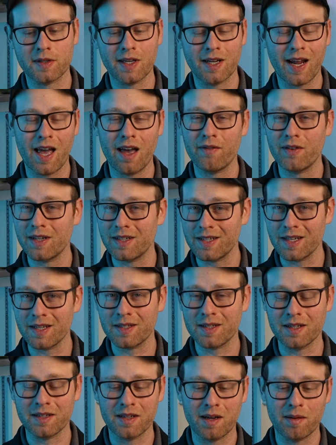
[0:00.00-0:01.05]
is gonna have a
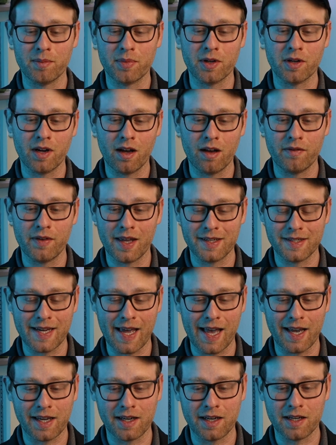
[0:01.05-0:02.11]
decent number of
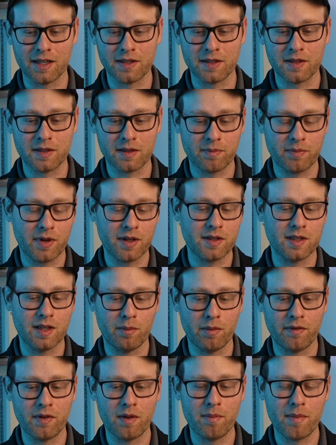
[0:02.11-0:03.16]
antagonists, but
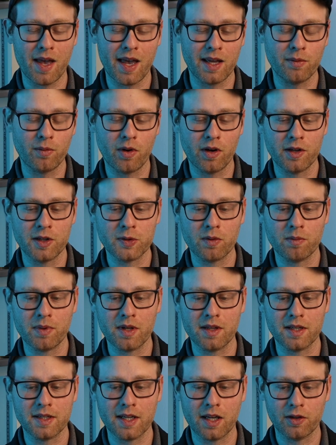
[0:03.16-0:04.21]
some of the main ones would be
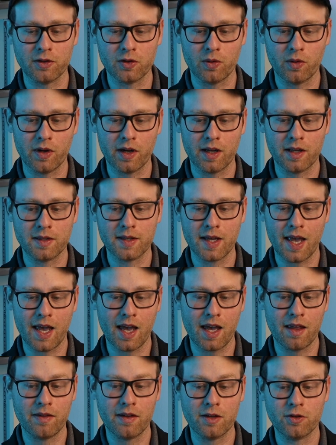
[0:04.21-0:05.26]
the deltoids
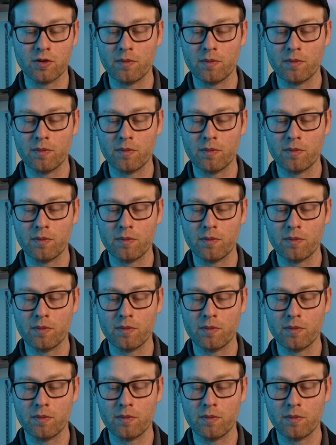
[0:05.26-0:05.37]
and the